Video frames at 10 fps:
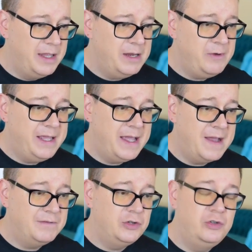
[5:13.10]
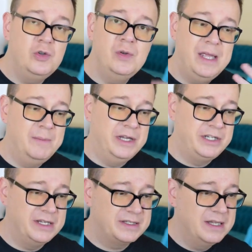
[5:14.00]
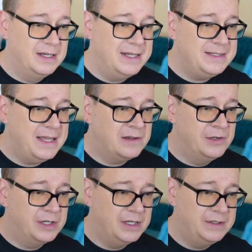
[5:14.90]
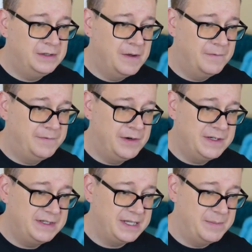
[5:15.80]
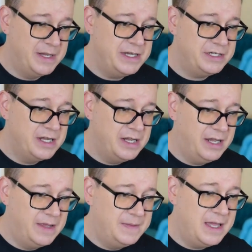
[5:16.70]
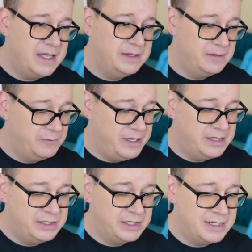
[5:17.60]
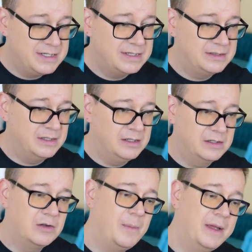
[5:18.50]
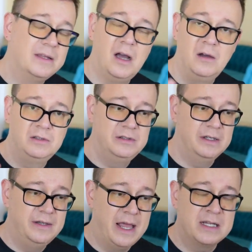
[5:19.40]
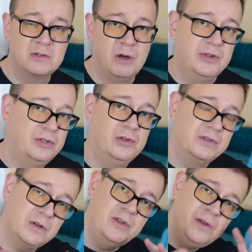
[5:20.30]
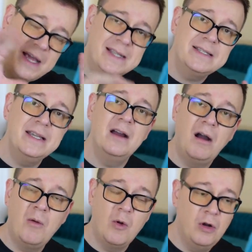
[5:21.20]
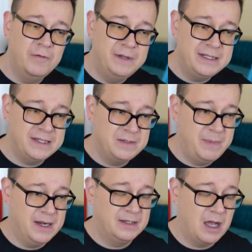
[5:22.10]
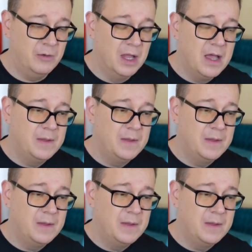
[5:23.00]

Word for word: here we have two images. Let's take a look at the first image and then we'll just uh, comment out the next one too. So you can see how all of this is built up.